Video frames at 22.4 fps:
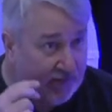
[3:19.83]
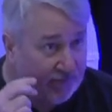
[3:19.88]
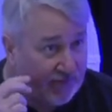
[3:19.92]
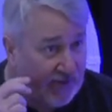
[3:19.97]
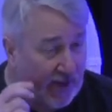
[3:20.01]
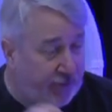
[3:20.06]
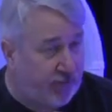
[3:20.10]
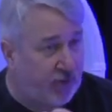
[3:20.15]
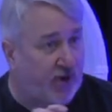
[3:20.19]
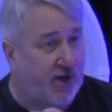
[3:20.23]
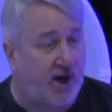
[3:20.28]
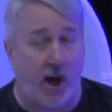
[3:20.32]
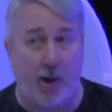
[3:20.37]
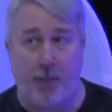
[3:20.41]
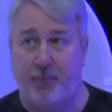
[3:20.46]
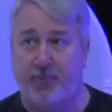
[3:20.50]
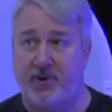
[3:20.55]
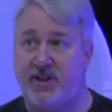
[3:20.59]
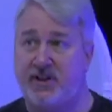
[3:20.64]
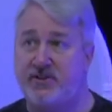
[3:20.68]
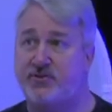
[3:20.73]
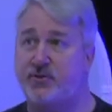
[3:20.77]
Now, for
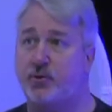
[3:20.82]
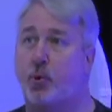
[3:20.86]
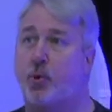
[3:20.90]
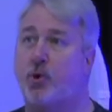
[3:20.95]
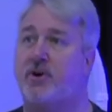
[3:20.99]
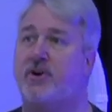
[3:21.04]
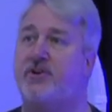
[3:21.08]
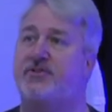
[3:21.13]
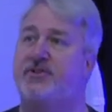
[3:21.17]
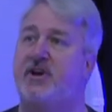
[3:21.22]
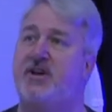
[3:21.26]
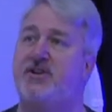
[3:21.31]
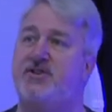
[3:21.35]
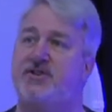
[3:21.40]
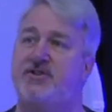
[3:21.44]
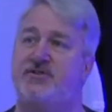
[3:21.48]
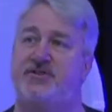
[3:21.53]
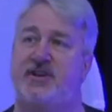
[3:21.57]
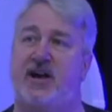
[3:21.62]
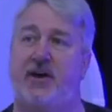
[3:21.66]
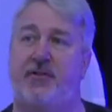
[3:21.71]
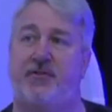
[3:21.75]
companies and
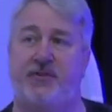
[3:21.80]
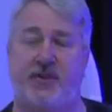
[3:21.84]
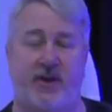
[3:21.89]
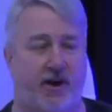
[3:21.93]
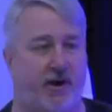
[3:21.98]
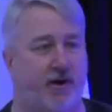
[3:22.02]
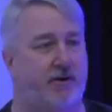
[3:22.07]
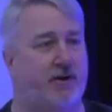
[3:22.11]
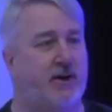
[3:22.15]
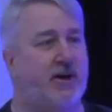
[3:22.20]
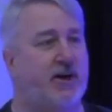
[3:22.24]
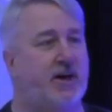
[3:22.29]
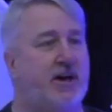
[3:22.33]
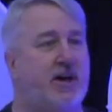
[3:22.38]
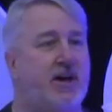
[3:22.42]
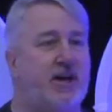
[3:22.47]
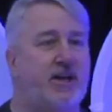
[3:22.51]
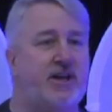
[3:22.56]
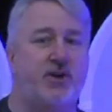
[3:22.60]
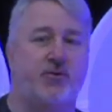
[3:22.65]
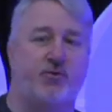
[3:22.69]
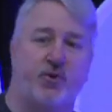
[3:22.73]
organizations out there,
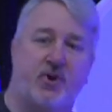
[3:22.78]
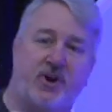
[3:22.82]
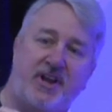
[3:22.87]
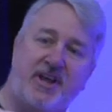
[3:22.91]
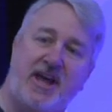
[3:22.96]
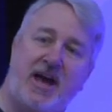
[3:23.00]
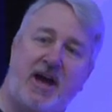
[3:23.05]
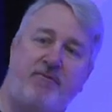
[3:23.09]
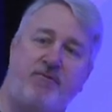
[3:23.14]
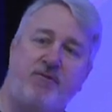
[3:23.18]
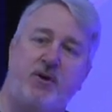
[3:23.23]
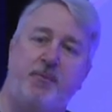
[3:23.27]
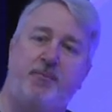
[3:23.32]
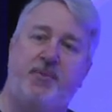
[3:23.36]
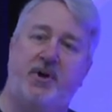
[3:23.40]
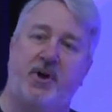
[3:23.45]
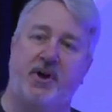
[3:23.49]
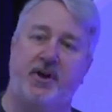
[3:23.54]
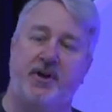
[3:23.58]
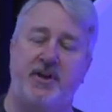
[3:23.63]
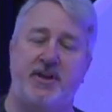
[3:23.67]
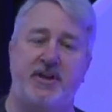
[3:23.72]
you really have the
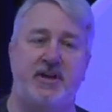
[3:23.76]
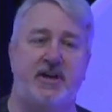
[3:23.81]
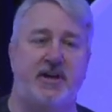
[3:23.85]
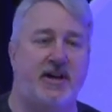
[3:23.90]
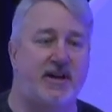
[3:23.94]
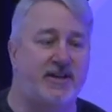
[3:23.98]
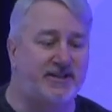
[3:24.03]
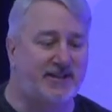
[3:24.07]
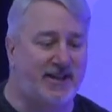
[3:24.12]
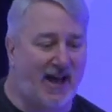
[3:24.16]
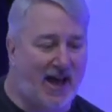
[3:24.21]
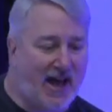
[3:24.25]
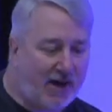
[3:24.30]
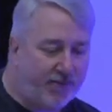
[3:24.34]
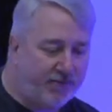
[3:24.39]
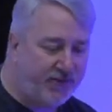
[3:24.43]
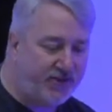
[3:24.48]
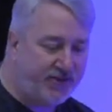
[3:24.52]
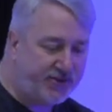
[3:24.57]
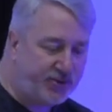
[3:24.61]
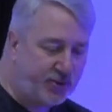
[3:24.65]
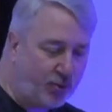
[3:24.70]
ability to
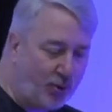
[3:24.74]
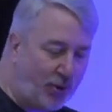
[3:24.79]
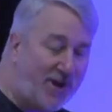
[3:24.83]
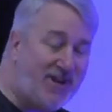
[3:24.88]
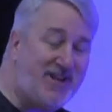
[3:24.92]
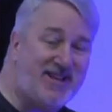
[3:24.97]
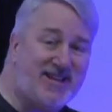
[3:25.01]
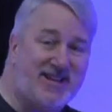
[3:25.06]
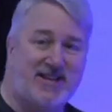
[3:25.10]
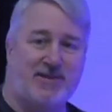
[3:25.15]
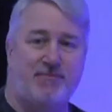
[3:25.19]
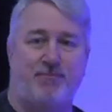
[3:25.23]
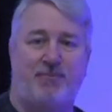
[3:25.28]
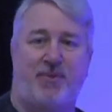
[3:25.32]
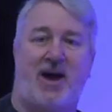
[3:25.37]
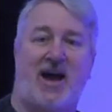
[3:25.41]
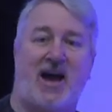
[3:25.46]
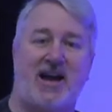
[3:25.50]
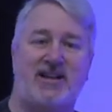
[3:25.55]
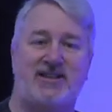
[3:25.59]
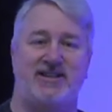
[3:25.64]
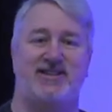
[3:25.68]
have this great
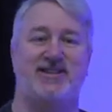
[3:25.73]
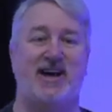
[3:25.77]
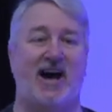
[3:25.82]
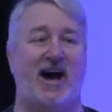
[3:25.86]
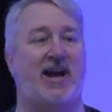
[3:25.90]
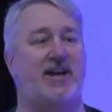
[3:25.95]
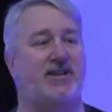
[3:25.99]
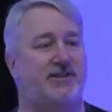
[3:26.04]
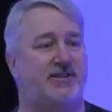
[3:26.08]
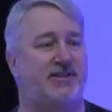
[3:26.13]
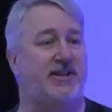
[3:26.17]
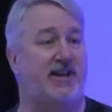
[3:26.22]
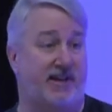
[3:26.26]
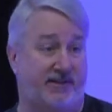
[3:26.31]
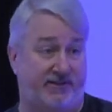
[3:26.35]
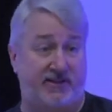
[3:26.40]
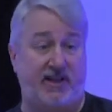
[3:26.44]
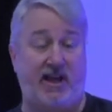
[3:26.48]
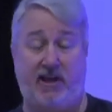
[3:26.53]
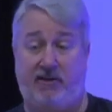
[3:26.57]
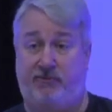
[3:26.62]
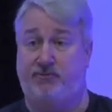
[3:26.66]
impact in IT,
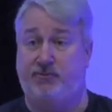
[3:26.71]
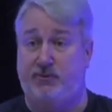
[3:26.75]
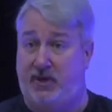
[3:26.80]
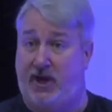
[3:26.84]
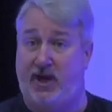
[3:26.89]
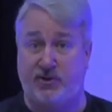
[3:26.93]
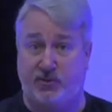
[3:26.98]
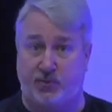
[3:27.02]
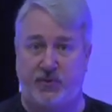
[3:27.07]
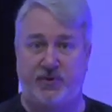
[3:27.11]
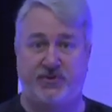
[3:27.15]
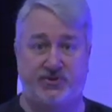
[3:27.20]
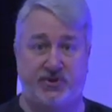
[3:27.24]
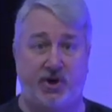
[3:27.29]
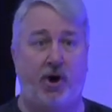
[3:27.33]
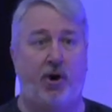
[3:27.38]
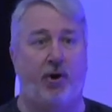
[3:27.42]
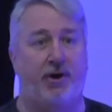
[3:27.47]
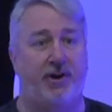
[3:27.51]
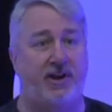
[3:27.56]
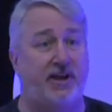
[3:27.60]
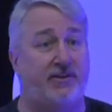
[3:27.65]
as, as, as we
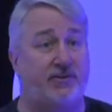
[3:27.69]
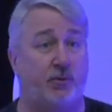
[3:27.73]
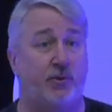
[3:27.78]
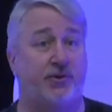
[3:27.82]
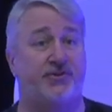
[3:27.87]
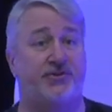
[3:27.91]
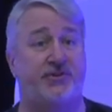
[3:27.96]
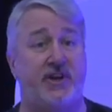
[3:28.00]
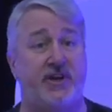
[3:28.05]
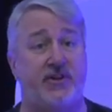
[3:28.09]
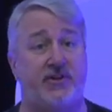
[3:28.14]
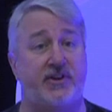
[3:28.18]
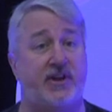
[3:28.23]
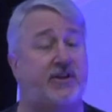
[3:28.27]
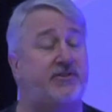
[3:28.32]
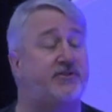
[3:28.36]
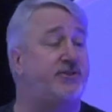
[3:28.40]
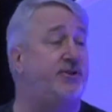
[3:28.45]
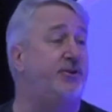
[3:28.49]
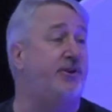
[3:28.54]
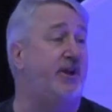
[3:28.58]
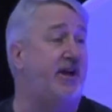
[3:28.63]
saw and as we'll see in the
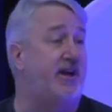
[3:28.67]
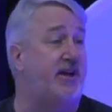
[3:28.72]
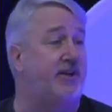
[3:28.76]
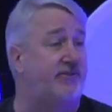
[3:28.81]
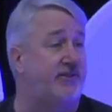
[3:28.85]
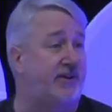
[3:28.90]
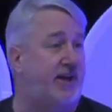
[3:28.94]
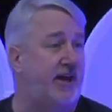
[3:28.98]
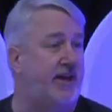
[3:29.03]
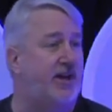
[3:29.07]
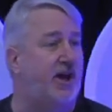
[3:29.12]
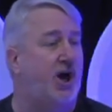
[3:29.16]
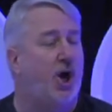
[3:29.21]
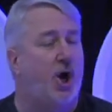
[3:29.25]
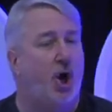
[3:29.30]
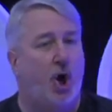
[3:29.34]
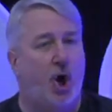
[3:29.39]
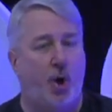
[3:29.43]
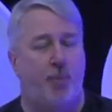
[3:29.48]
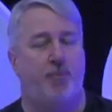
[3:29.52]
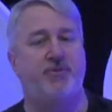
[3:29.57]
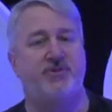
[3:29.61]
next two days. Okay,
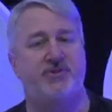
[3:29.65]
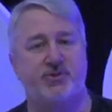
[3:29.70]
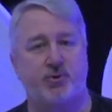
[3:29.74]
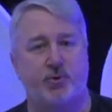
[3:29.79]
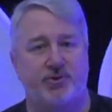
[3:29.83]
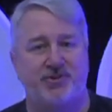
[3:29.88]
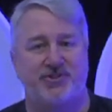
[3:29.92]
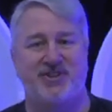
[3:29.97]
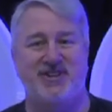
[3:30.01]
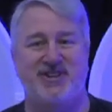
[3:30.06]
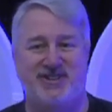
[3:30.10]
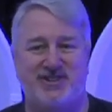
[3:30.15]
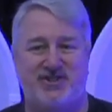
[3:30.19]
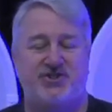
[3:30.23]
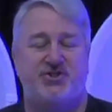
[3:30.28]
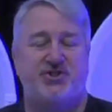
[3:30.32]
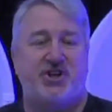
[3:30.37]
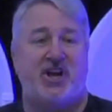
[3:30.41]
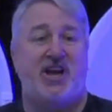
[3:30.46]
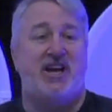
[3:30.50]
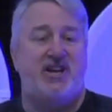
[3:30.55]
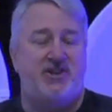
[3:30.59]
Open source is
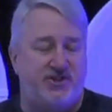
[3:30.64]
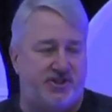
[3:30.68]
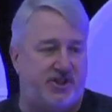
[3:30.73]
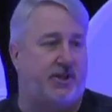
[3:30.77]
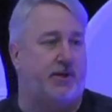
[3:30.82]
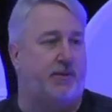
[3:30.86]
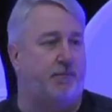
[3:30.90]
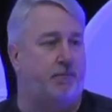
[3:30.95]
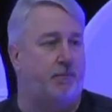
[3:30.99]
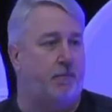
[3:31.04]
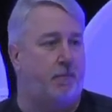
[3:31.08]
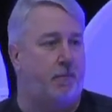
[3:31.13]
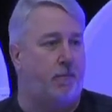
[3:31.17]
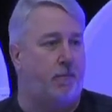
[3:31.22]
changing